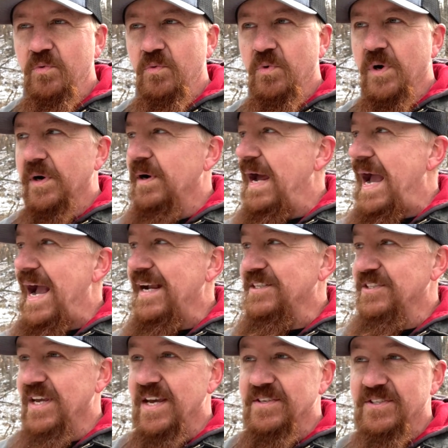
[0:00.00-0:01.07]
were
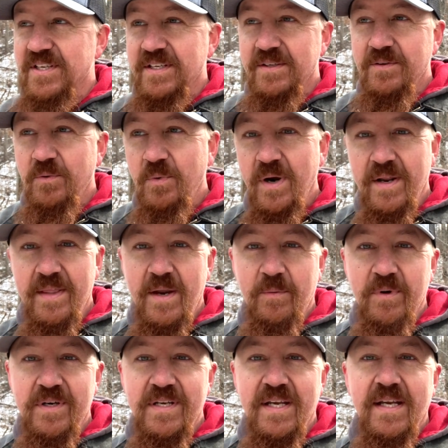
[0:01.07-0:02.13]
accessing where they
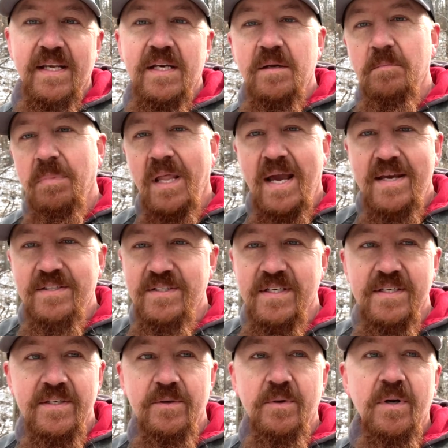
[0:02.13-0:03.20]
were digging and
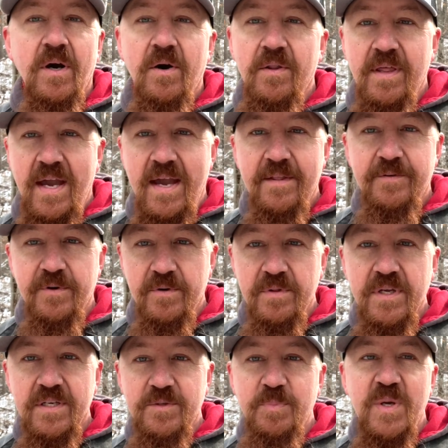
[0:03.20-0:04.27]
blasting and doing all that through
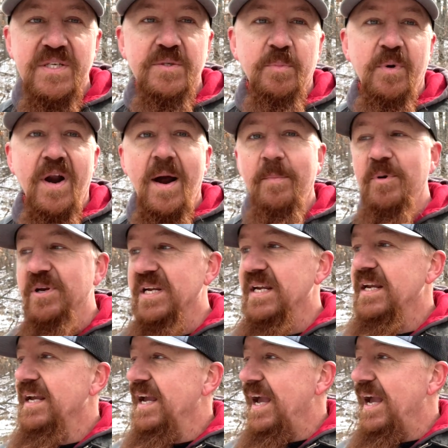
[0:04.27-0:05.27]
this piece of property,